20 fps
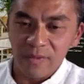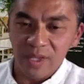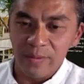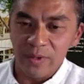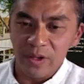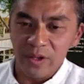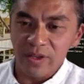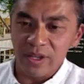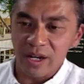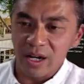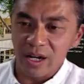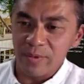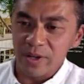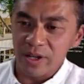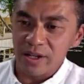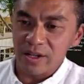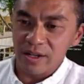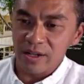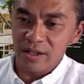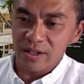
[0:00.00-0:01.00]

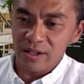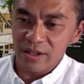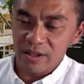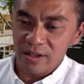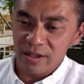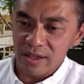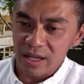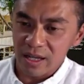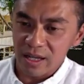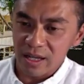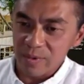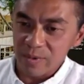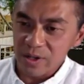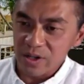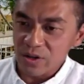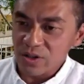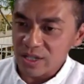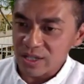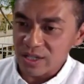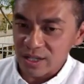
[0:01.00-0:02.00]
immunotherapy that have been
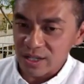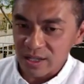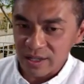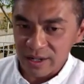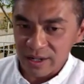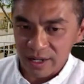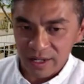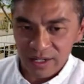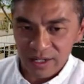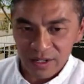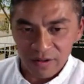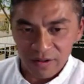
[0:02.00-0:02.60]
used in the clinic.